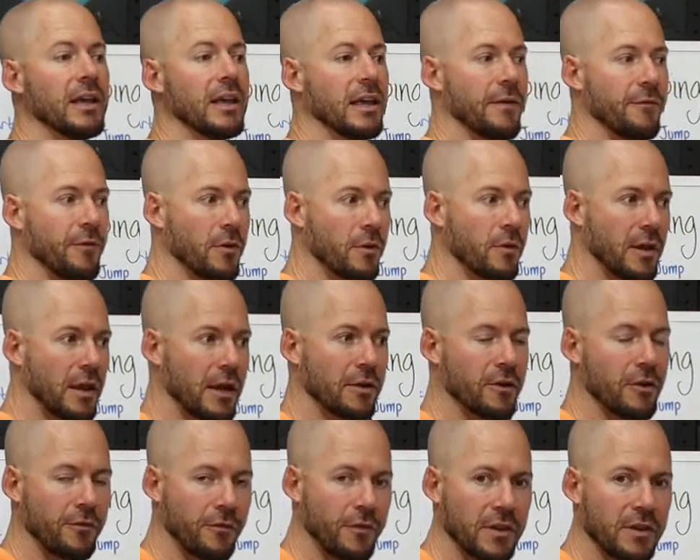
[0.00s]
If you allow
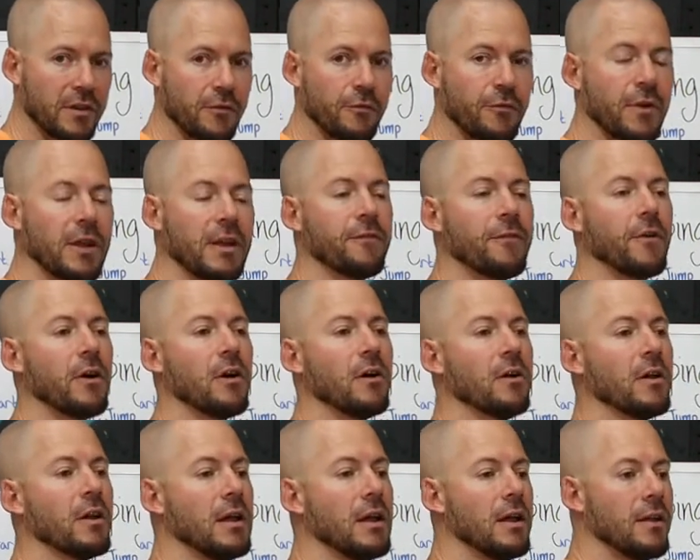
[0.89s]
your feet to free
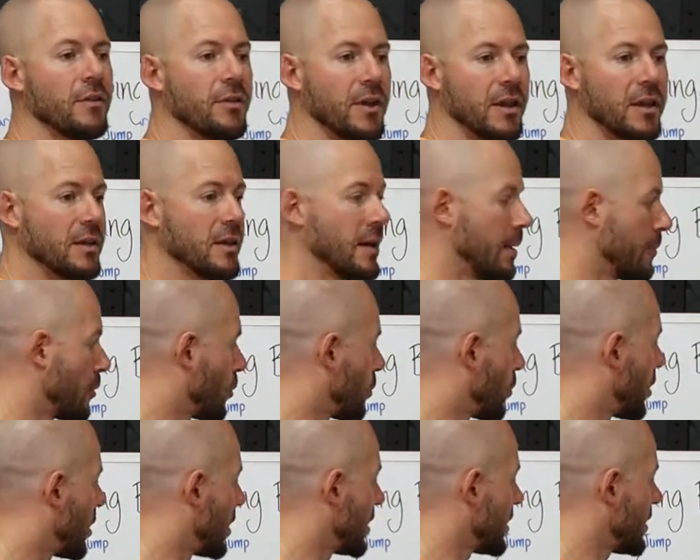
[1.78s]
fall, then number
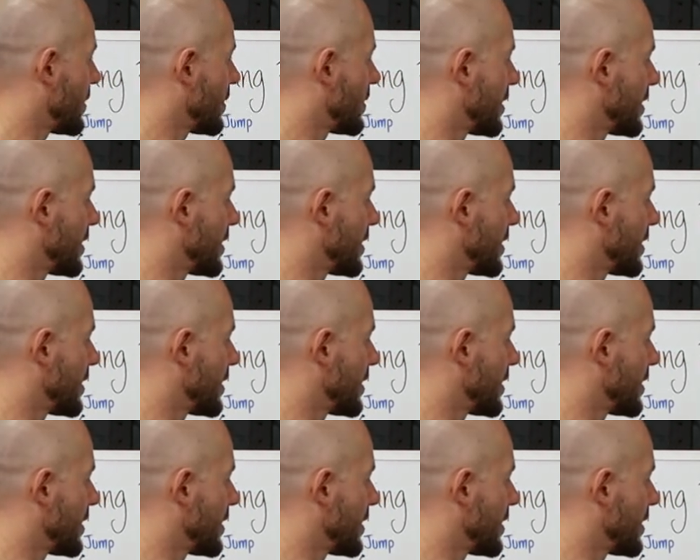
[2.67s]
one,